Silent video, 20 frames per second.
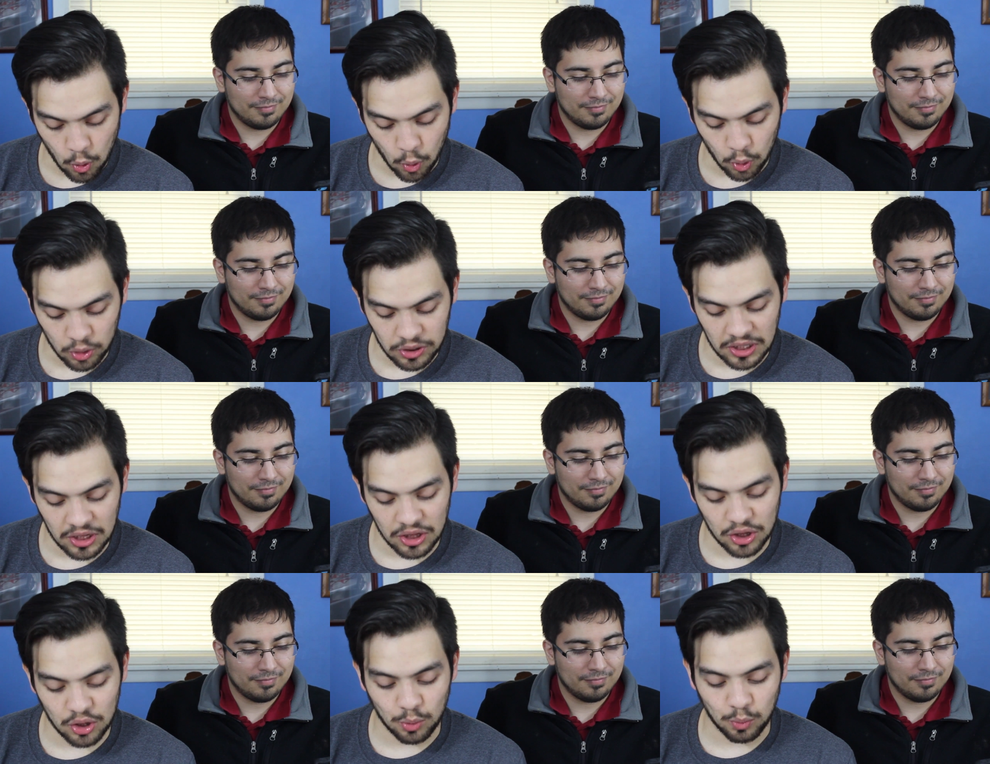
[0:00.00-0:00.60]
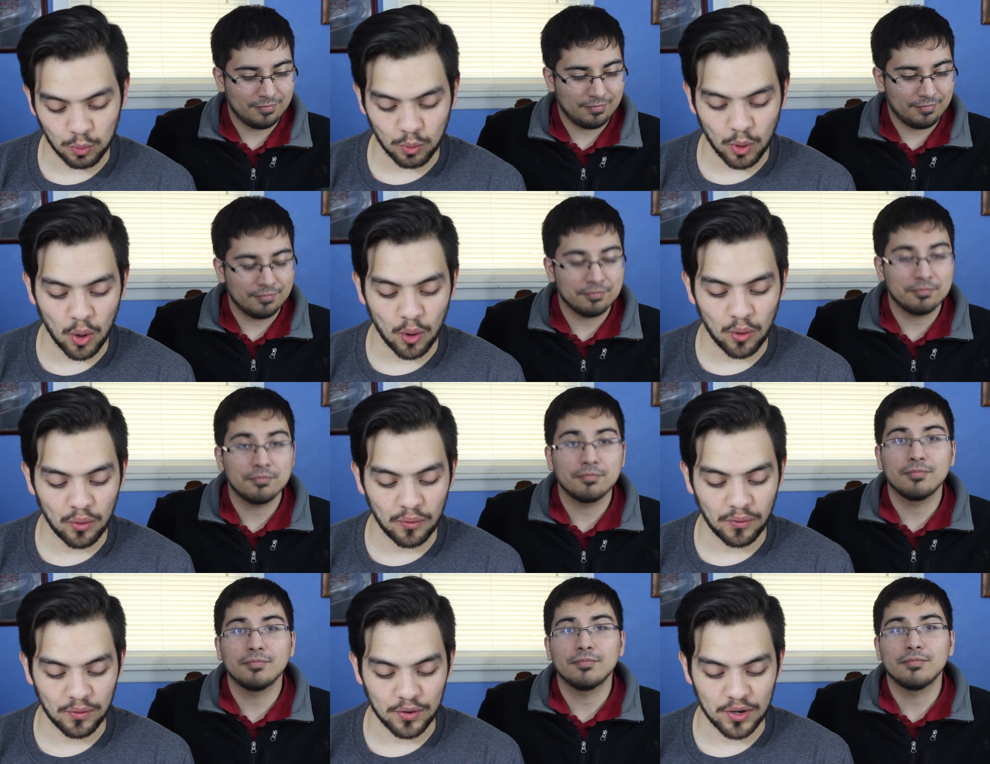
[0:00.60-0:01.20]
Speaker 1: Golden
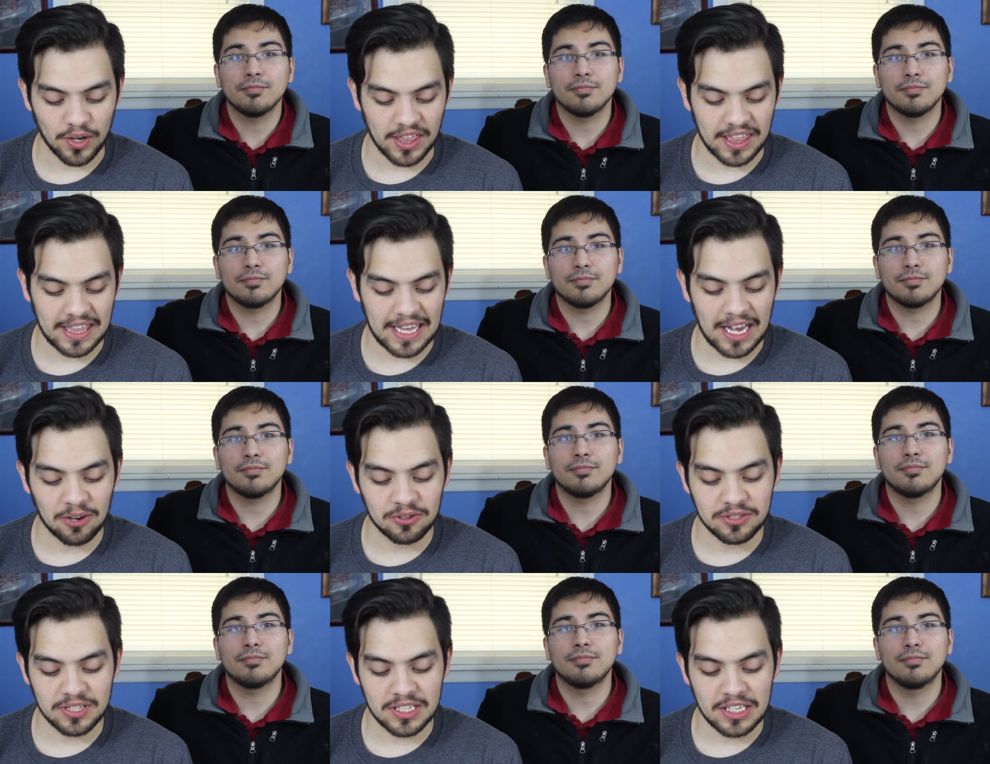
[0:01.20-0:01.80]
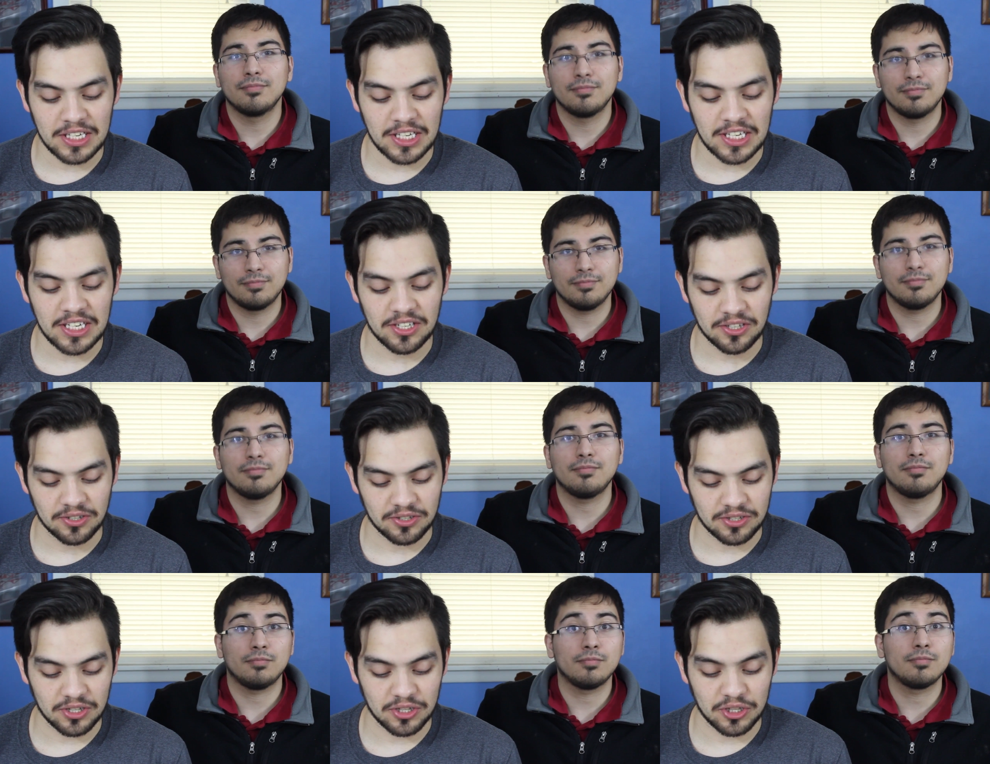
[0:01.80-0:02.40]
Throne for 1,000
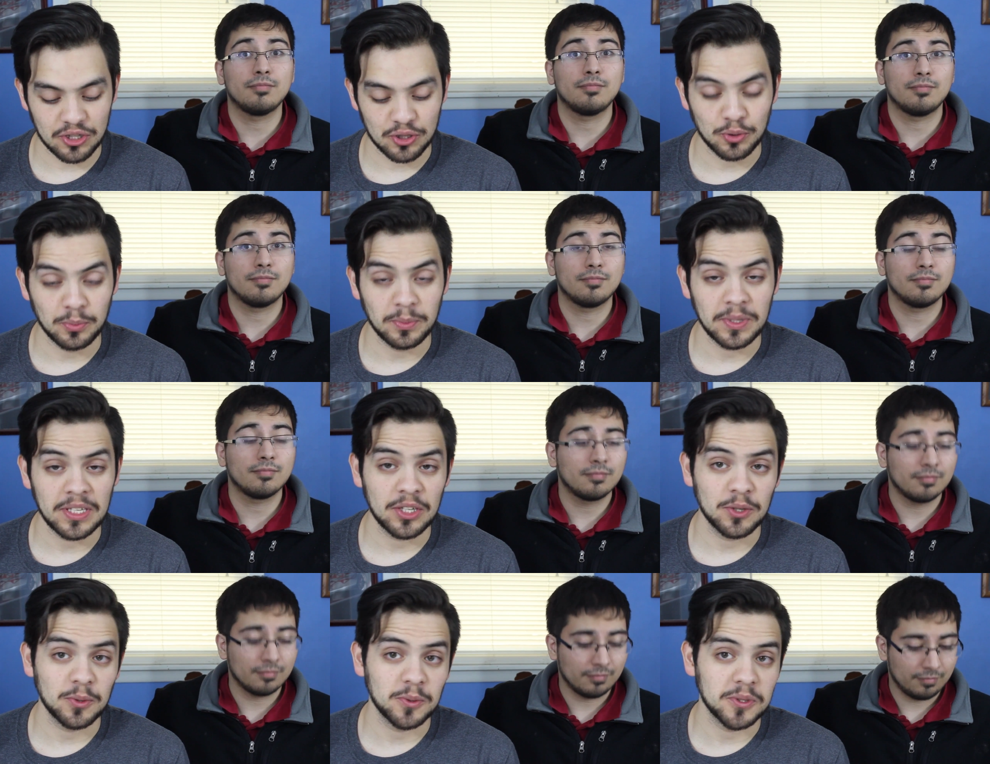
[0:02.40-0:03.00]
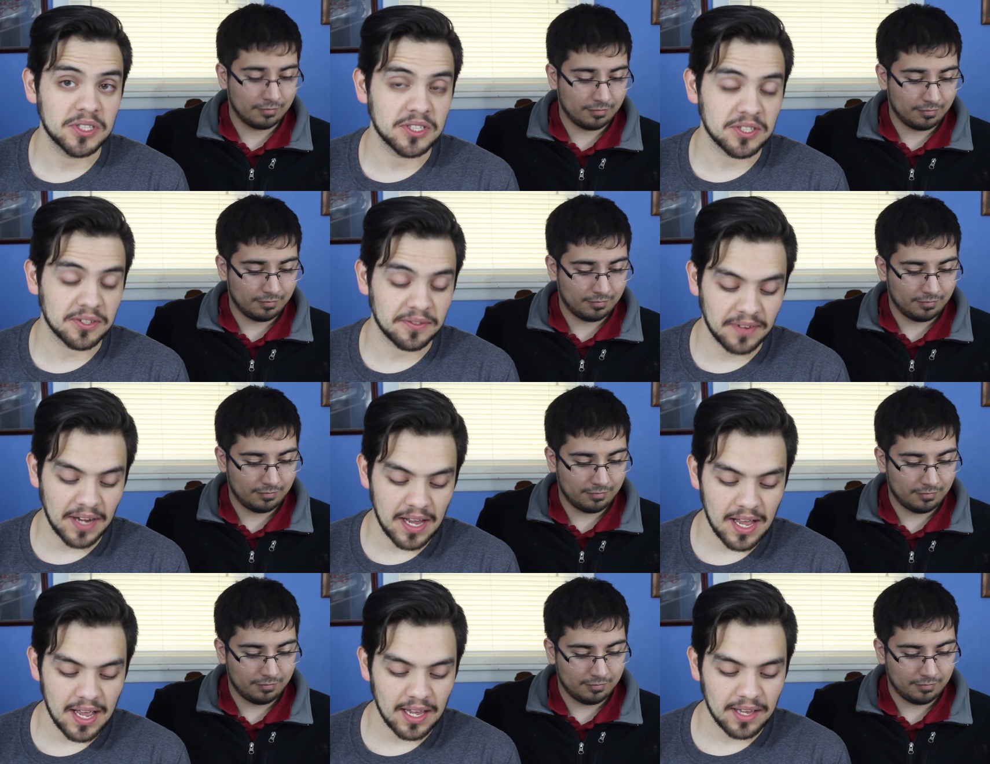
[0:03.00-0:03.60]
years, assuming you would
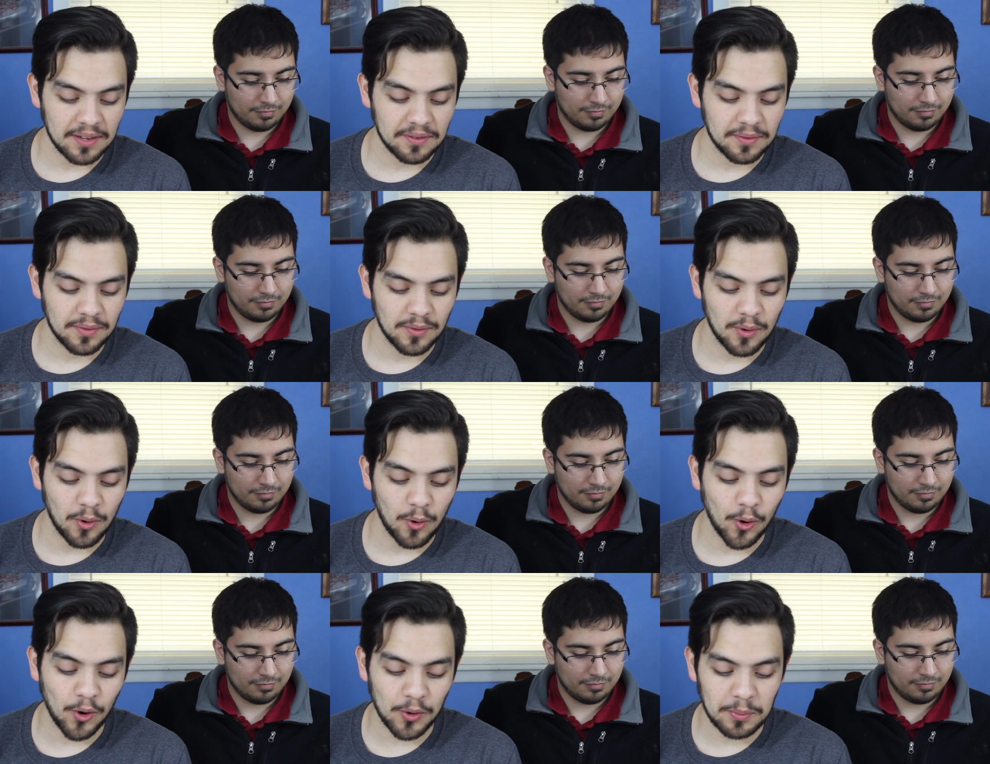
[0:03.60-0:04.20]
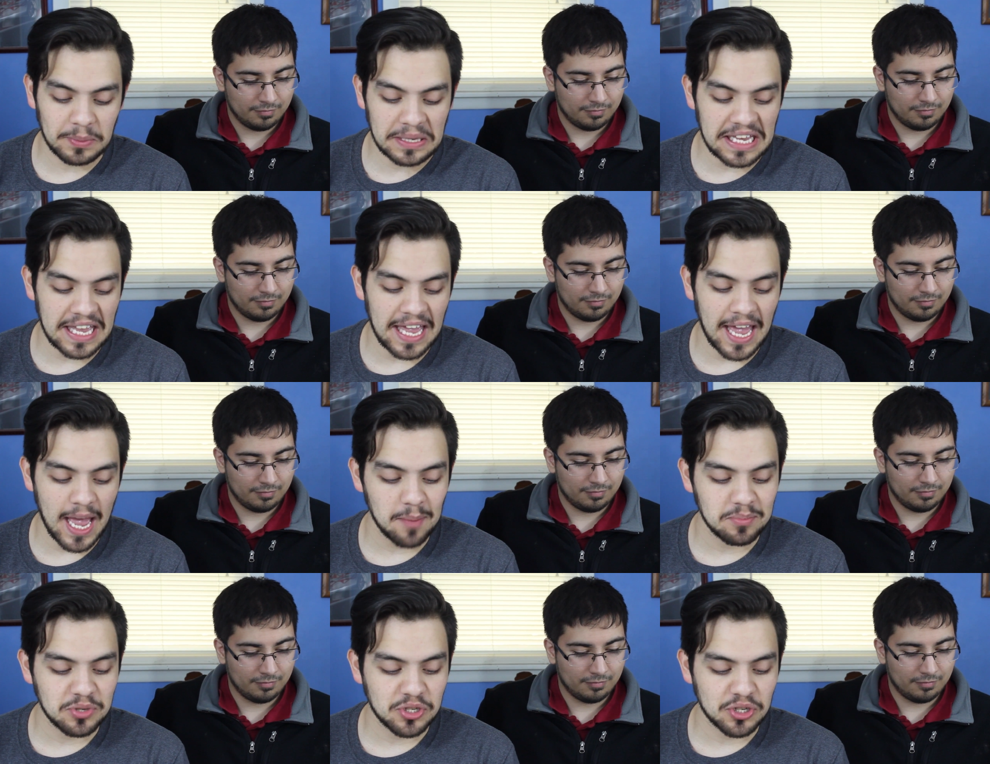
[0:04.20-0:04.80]
survive, or be
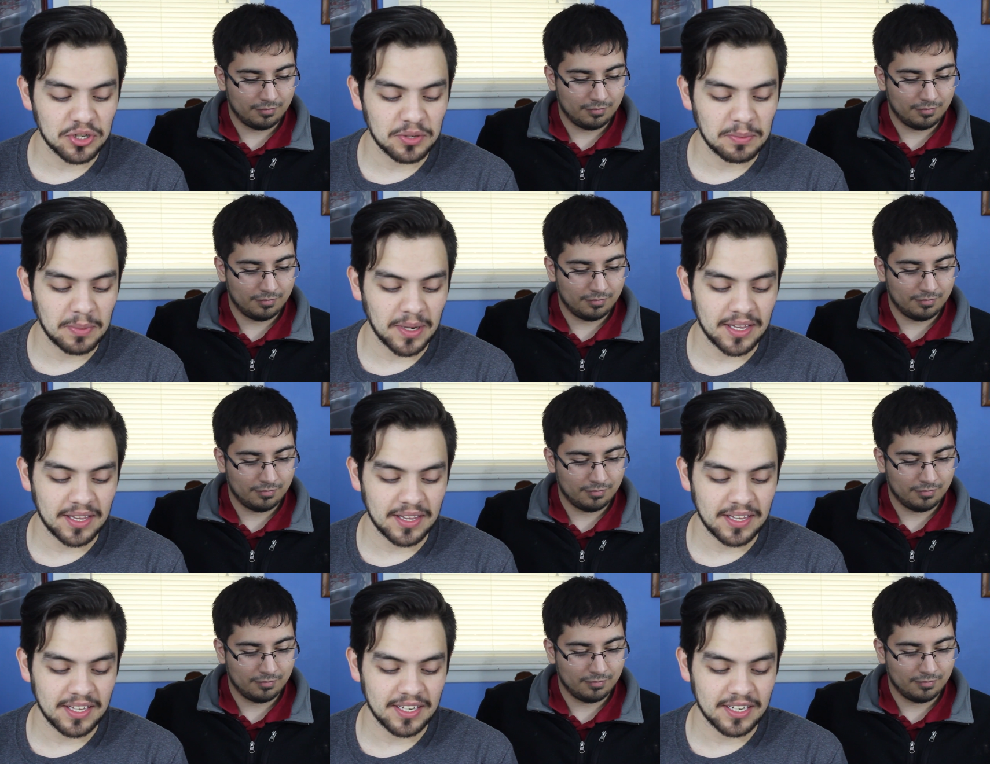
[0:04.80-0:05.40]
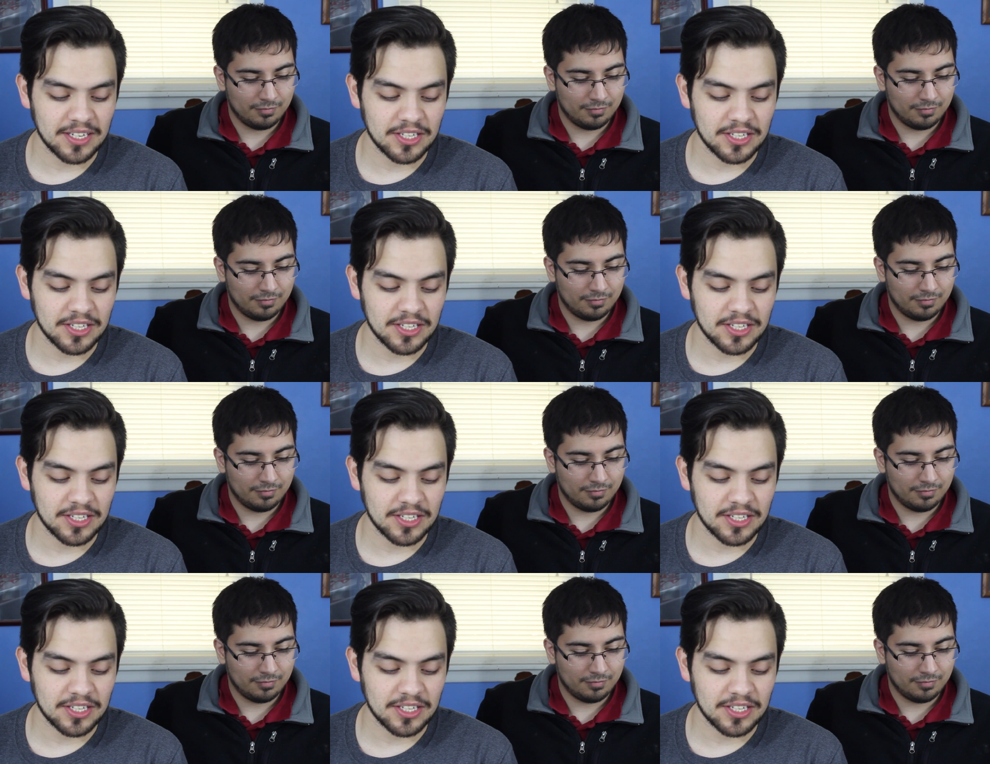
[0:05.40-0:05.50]
captured by the